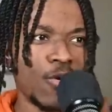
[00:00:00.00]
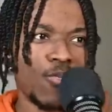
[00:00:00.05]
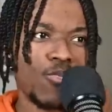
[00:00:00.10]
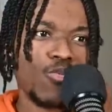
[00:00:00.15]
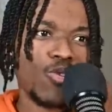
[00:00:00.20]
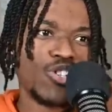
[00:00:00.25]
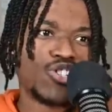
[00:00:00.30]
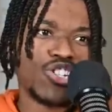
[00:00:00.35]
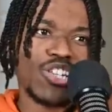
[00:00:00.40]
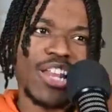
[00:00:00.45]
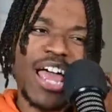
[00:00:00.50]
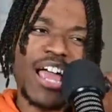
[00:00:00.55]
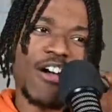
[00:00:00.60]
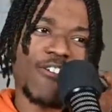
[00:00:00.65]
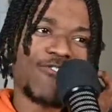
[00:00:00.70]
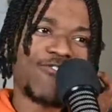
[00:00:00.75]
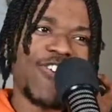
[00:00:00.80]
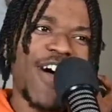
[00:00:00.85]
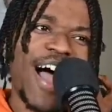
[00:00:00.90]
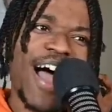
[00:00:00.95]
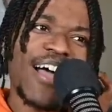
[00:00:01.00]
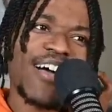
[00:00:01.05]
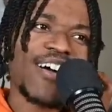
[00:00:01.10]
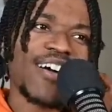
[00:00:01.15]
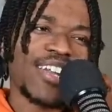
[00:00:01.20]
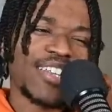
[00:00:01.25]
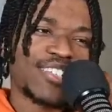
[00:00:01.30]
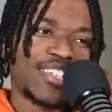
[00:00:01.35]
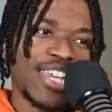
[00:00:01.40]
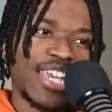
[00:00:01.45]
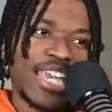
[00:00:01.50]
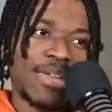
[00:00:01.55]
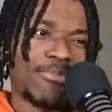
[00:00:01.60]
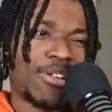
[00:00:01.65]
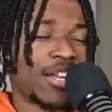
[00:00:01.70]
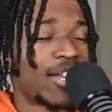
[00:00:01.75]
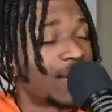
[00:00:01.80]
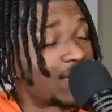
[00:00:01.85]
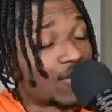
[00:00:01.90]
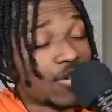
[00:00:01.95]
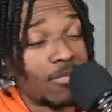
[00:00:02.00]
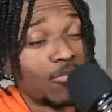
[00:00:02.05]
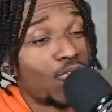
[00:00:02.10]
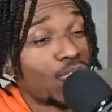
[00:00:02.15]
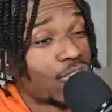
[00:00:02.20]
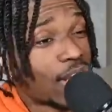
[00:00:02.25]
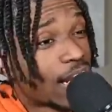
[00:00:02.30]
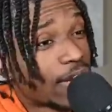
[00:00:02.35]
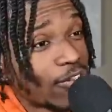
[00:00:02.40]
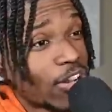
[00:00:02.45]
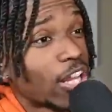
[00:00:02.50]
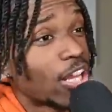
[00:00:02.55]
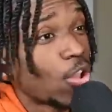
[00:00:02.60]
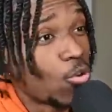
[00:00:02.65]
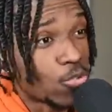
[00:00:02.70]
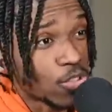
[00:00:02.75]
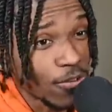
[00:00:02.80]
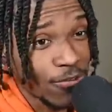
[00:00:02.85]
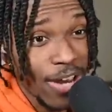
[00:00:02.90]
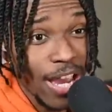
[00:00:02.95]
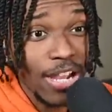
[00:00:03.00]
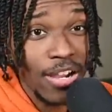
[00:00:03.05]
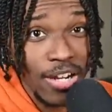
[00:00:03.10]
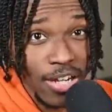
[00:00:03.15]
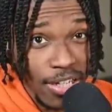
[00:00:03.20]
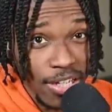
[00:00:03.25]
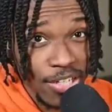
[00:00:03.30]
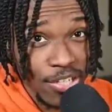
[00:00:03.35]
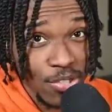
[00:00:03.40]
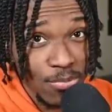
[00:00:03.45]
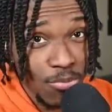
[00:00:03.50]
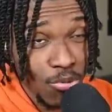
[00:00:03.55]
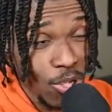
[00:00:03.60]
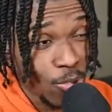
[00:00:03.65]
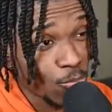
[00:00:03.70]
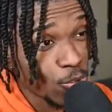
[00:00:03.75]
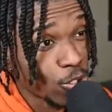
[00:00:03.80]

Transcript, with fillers: We just like a 500 team. And listen, the Bulls not even close to 500 at this point.